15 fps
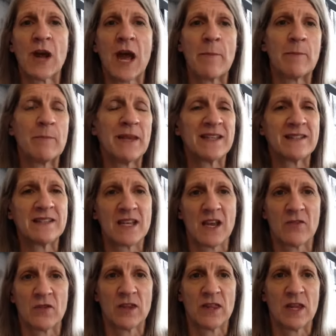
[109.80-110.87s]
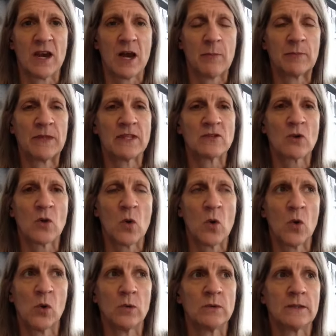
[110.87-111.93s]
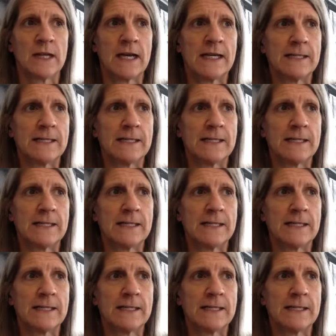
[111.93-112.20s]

mixing everything up. This whole